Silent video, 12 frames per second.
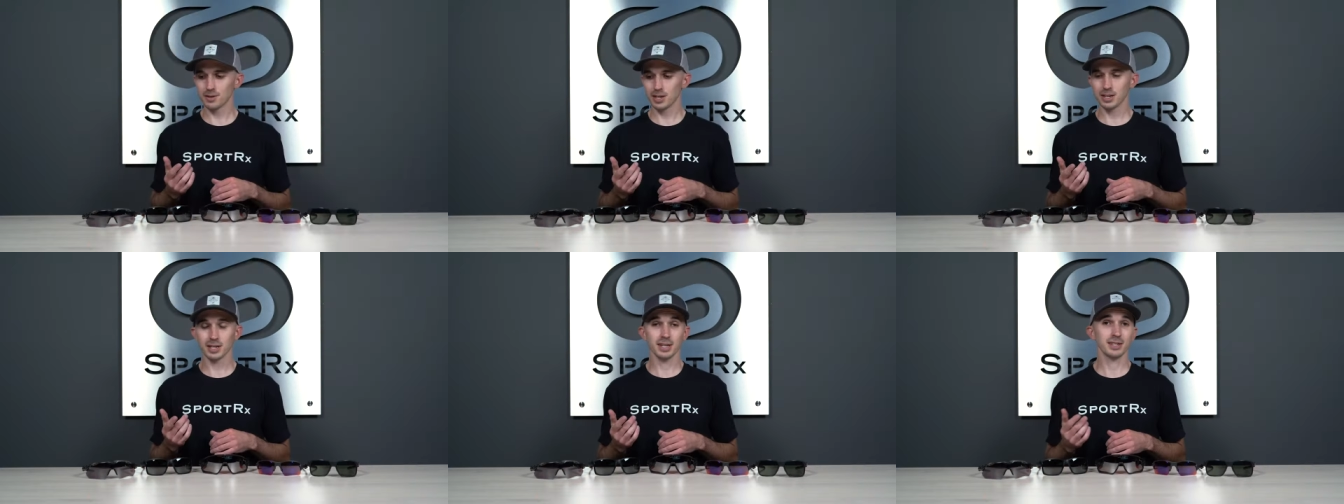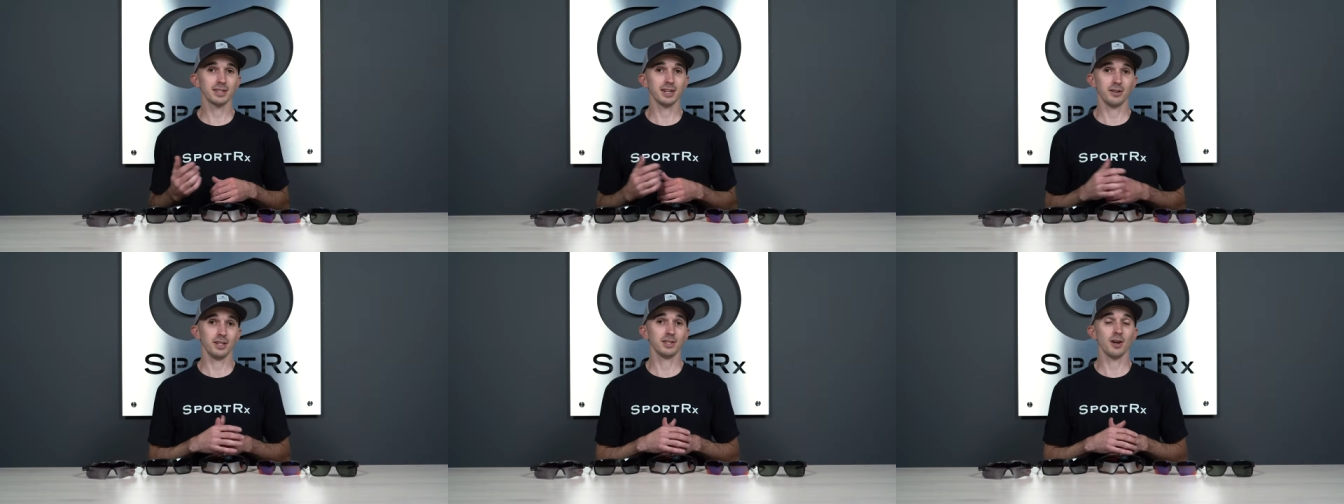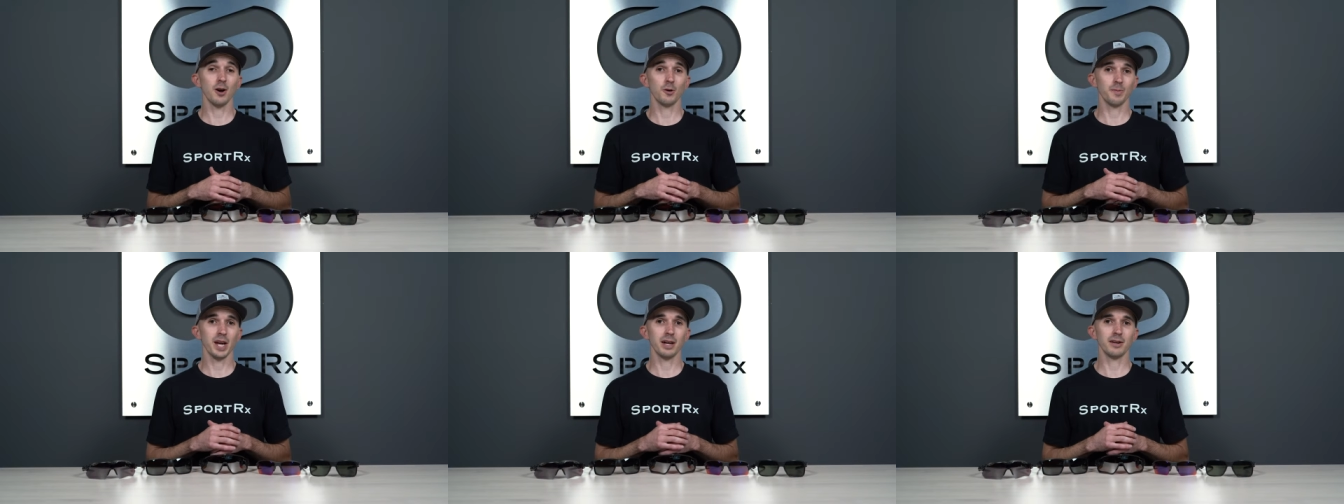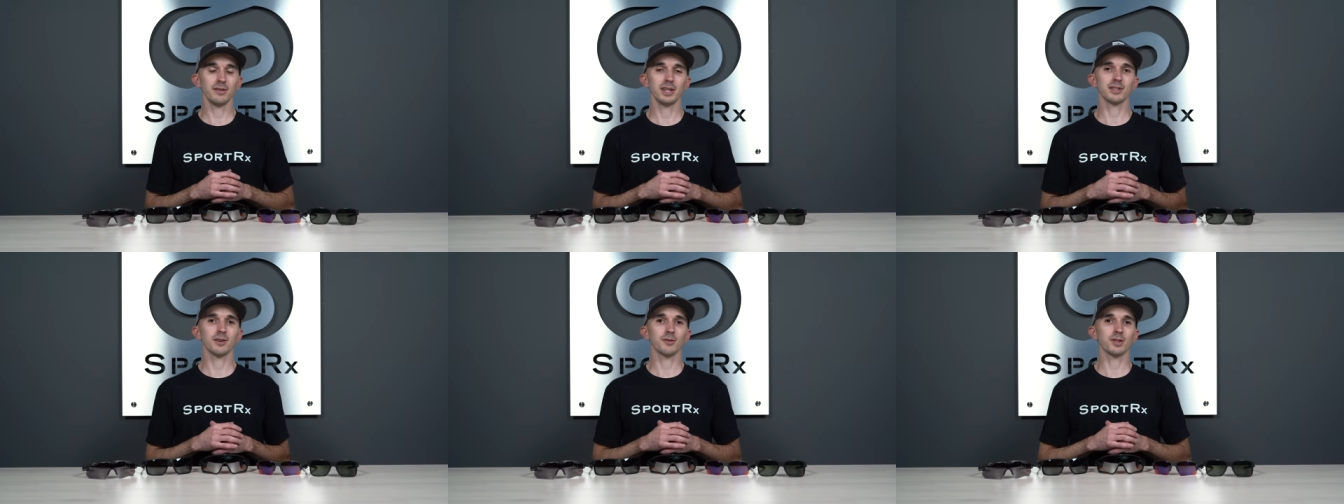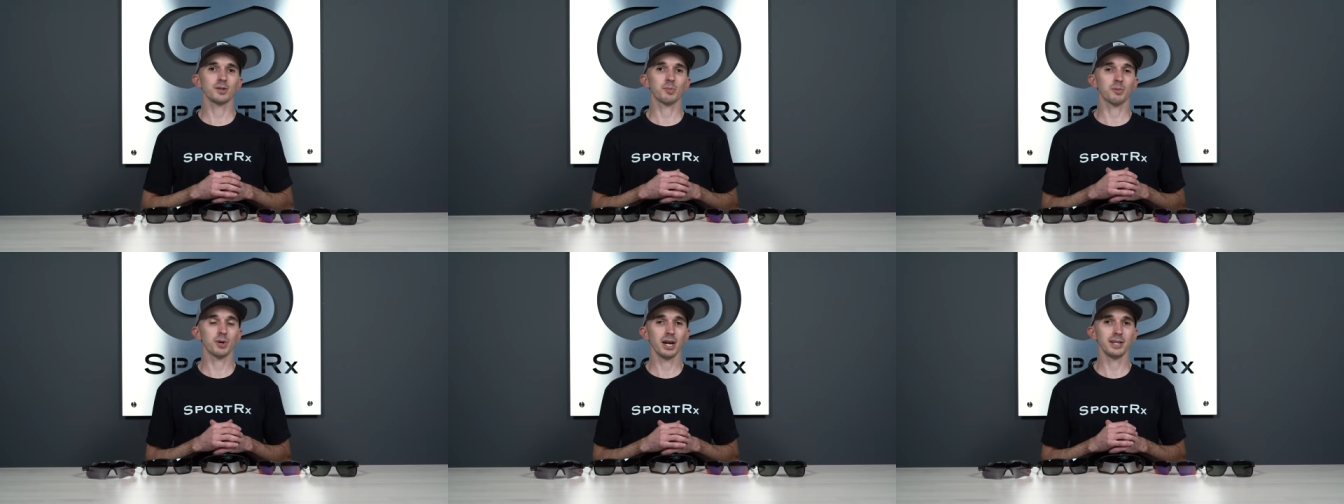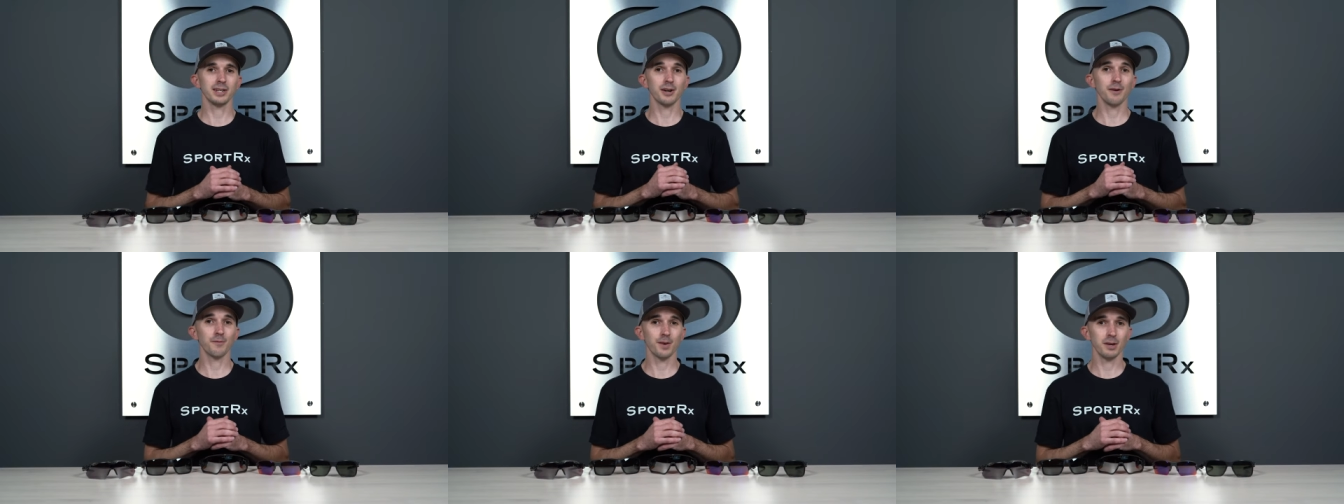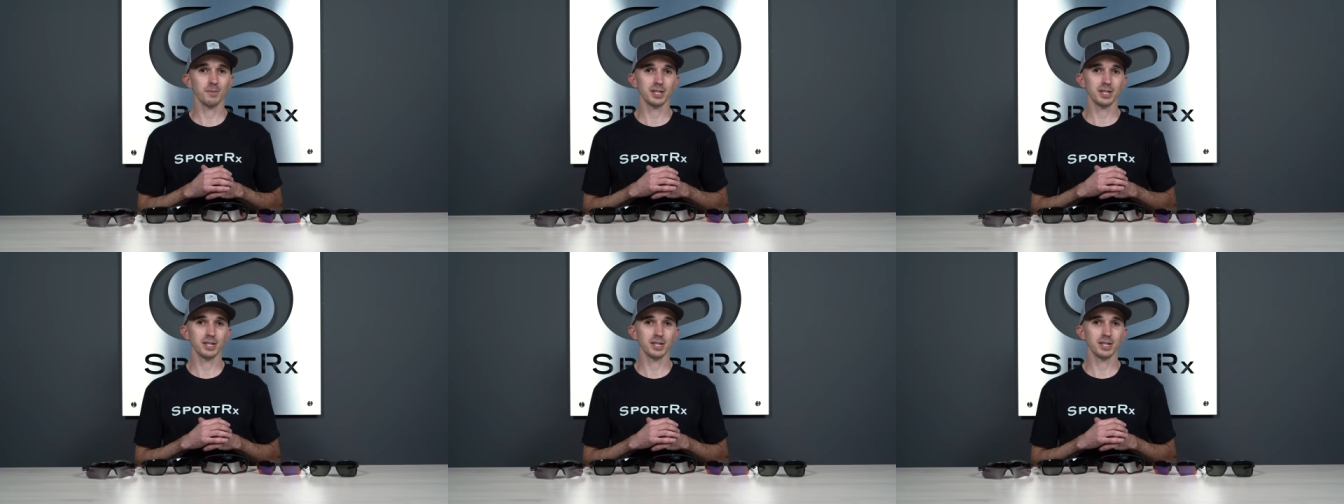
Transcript: thing to consider is O-Matter. That's Oakley's proprietary frame